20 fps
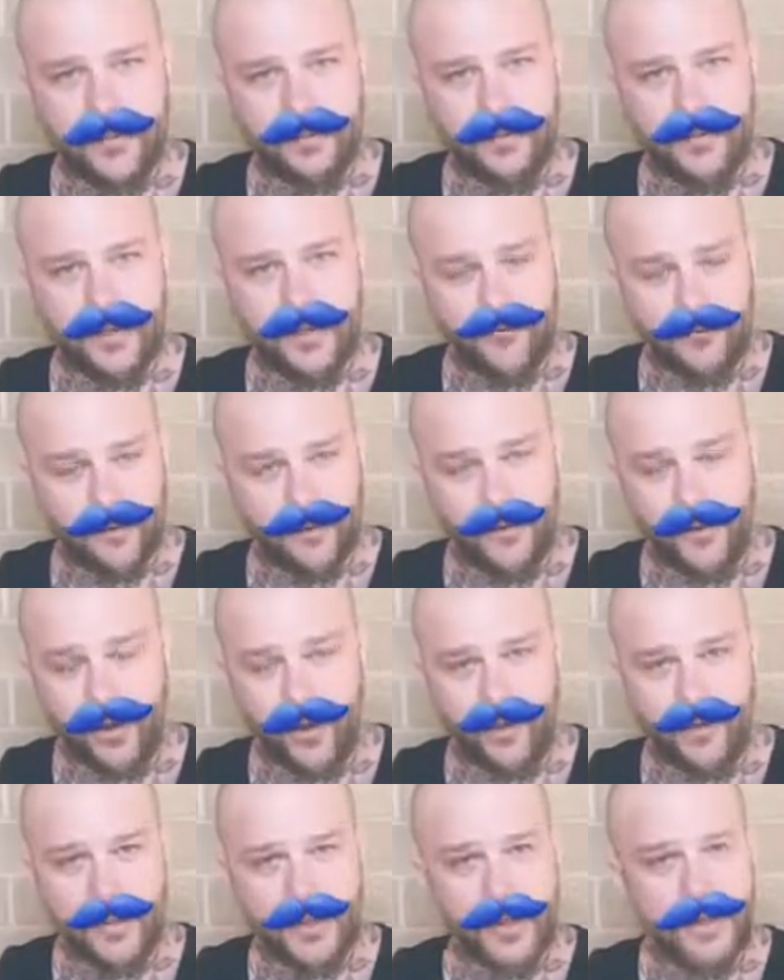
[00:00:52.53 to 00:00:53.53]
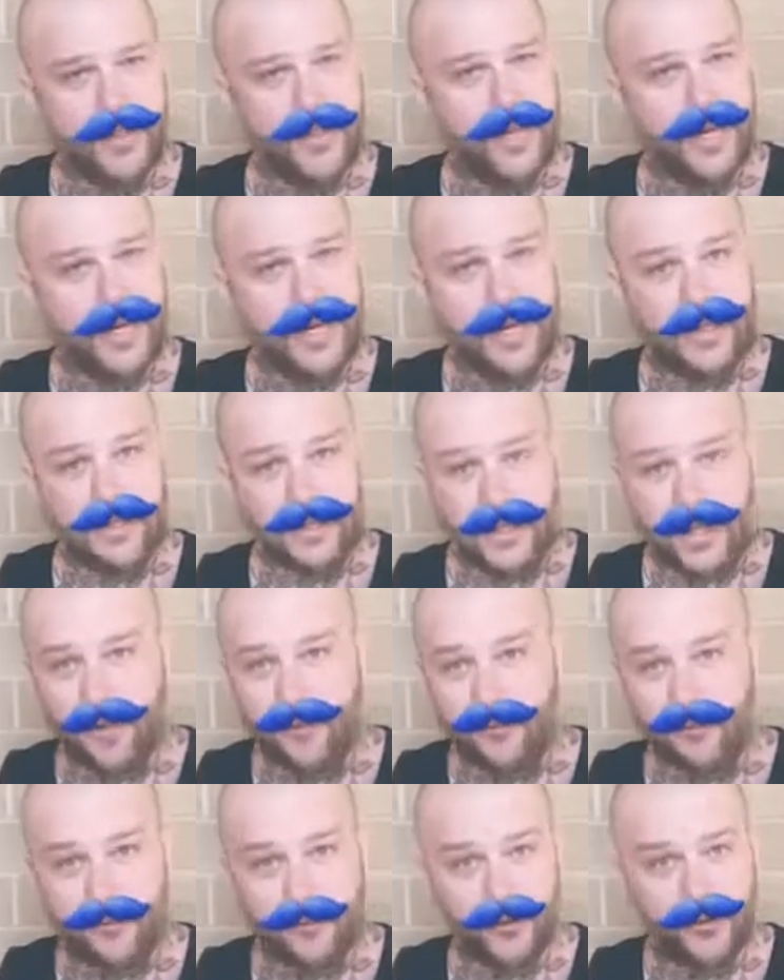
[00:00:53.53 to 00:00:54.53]
if you know me, I
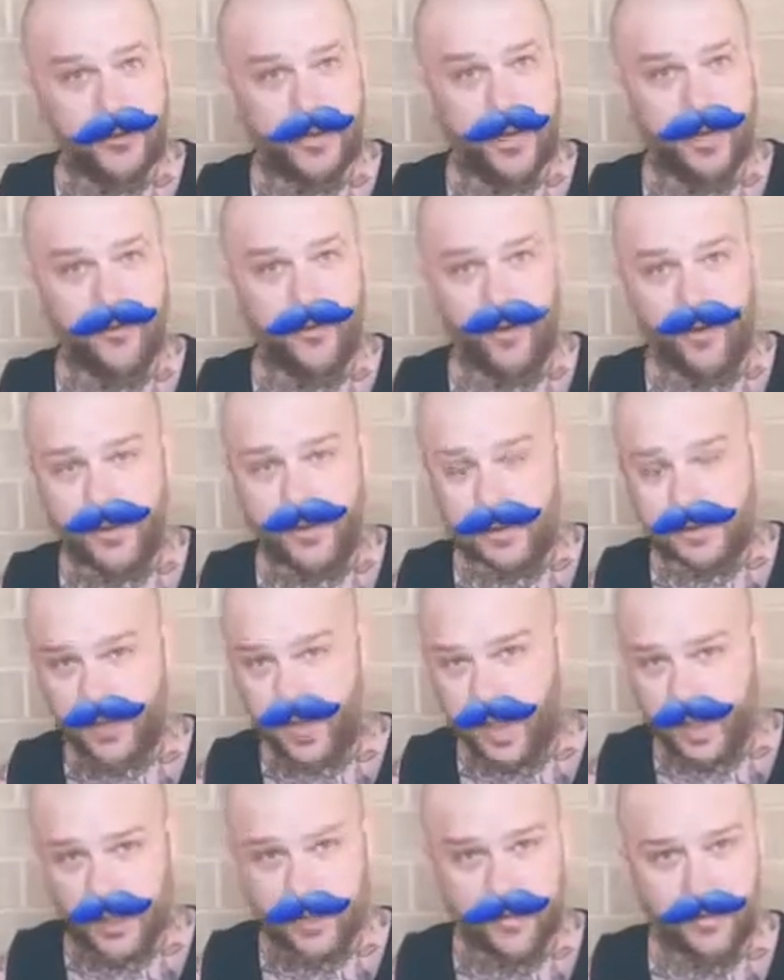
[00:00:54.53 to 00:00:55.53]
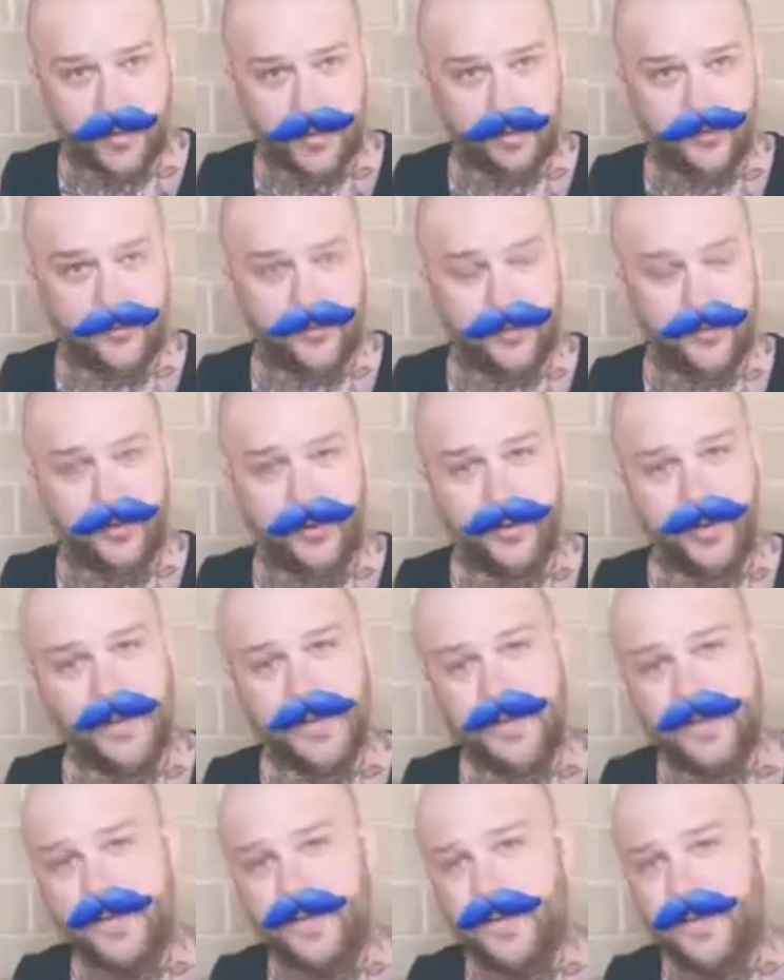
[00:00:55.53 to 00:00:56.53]
love food. I'm always talking about
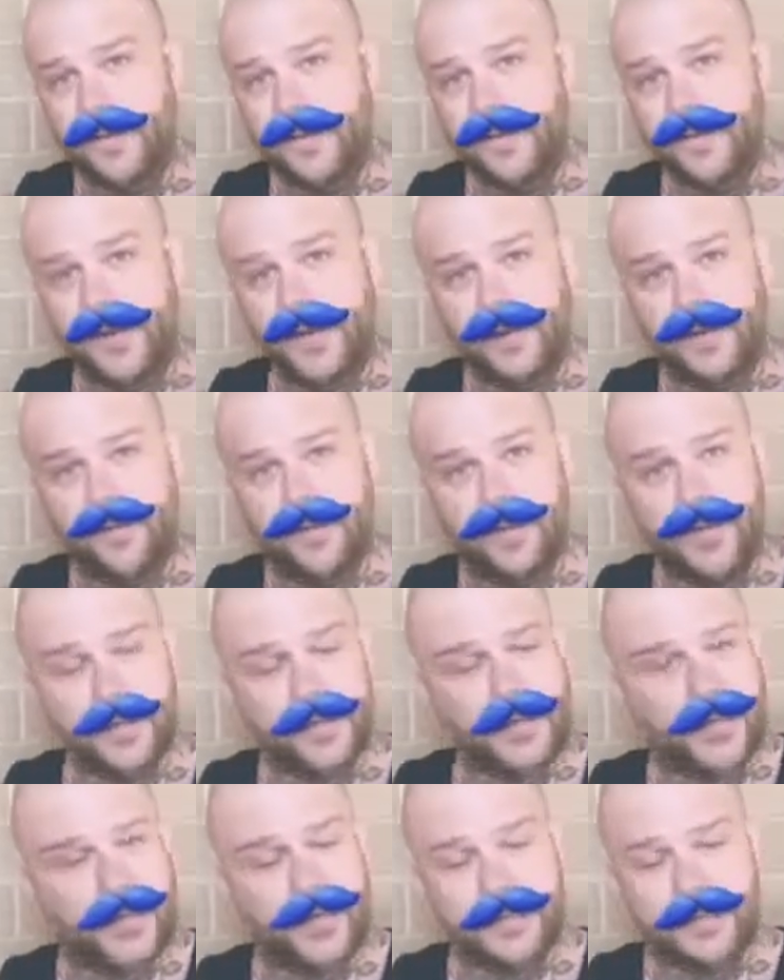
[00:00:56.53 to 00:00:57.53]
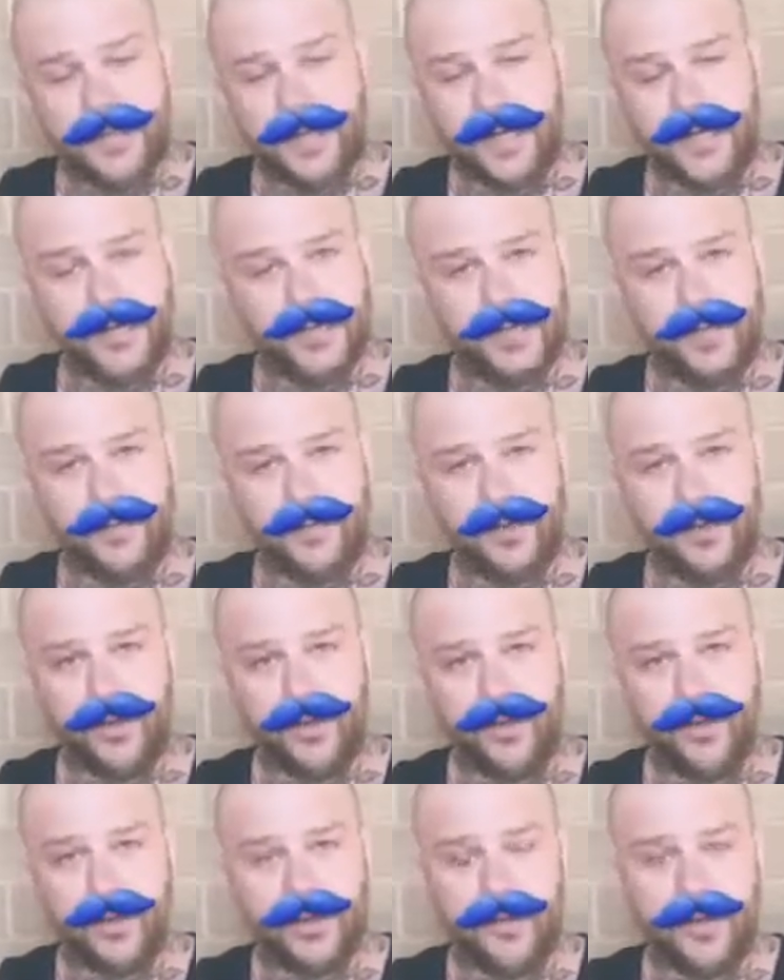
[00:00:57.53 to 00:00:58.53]
food. And like I said, it's something
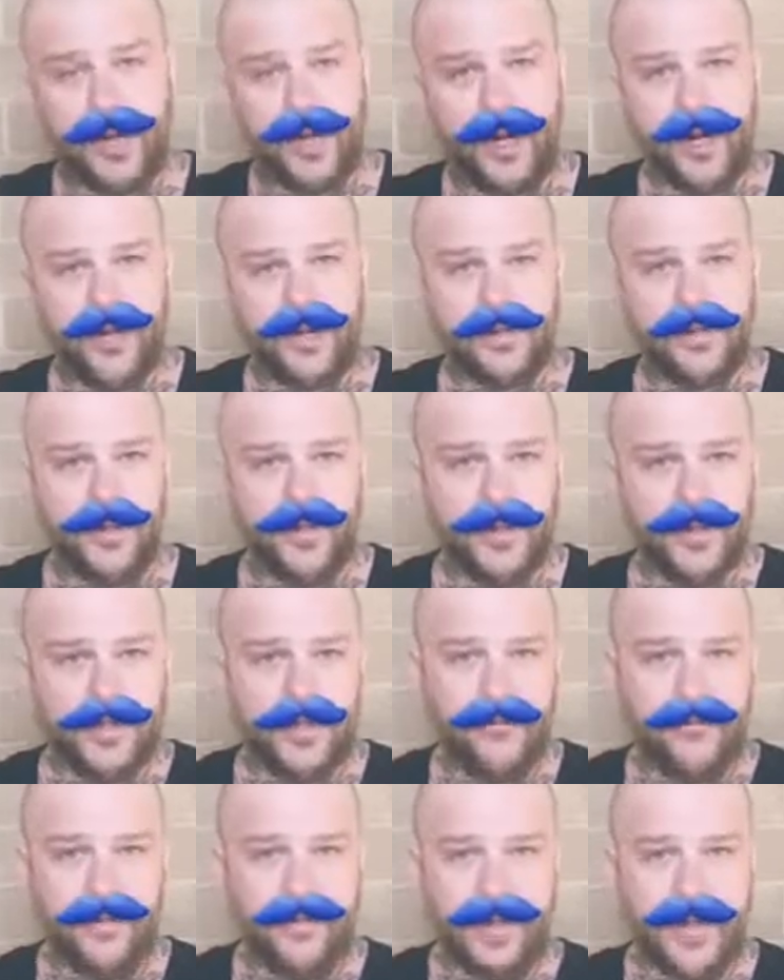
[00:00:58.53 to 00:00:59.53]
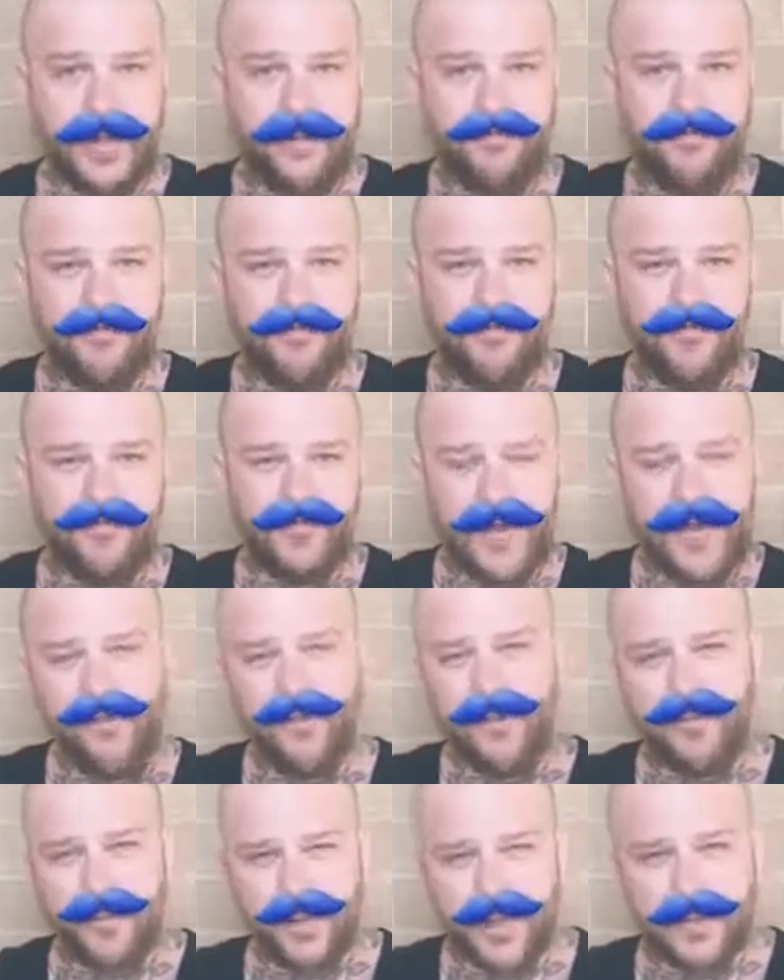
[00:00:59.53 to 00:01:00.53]
close to my heart. So I'm going to give you my
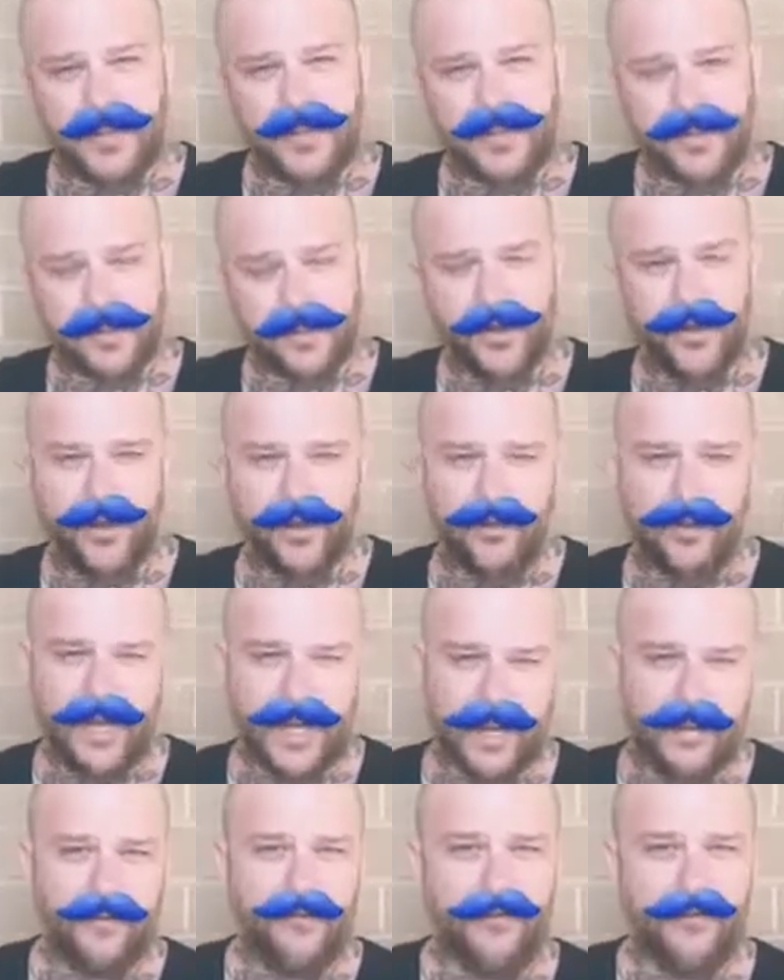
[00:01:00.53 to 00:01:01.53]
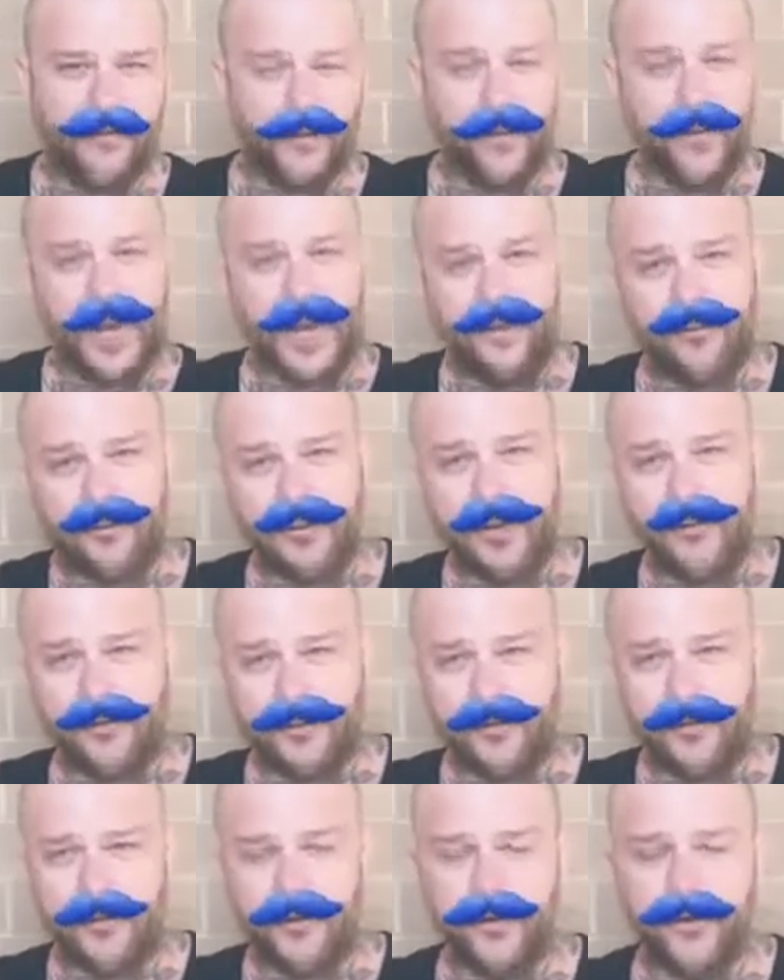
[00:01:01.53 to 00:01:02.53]
favorite places to go, again, for my
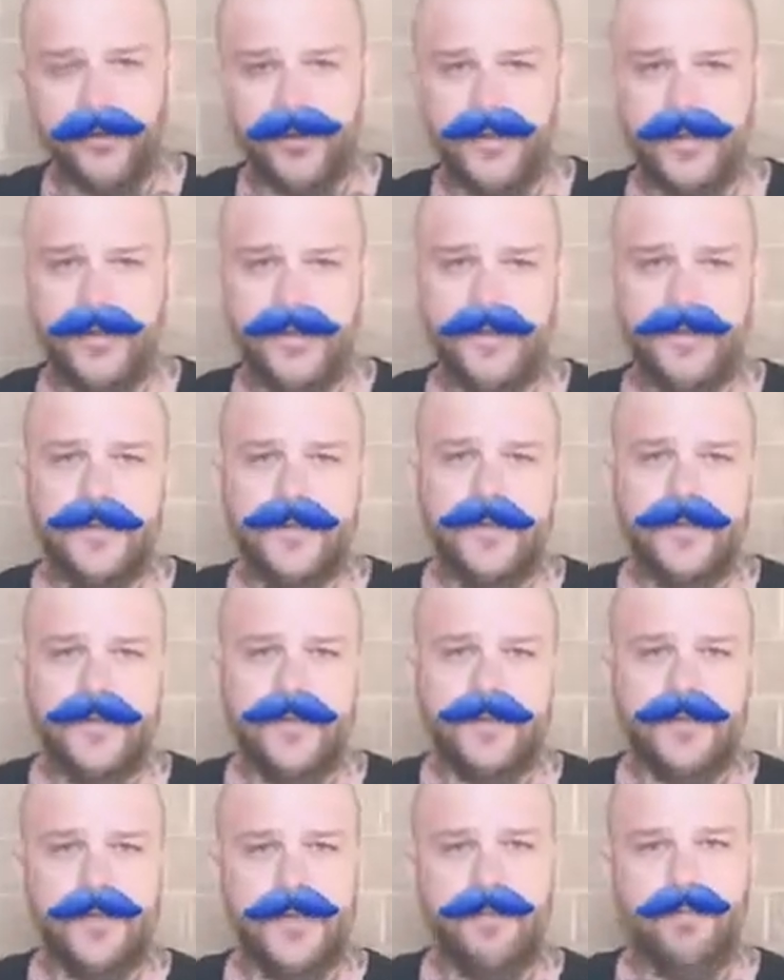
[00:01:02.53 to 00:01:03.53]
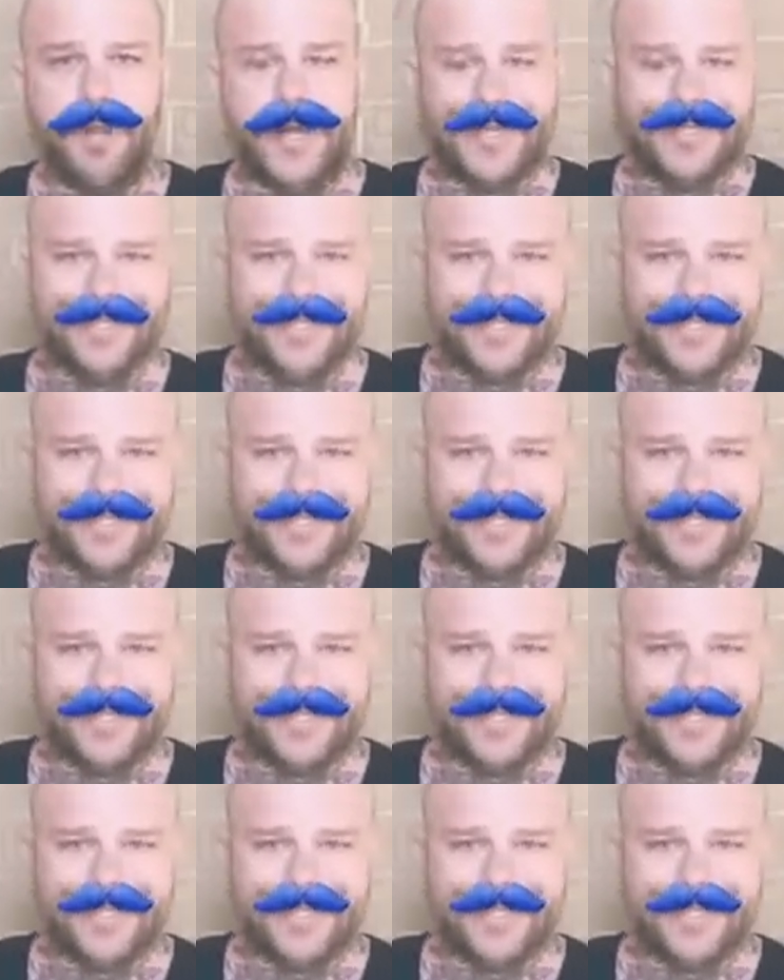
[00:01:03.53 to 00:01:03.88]
favorite foods. So the best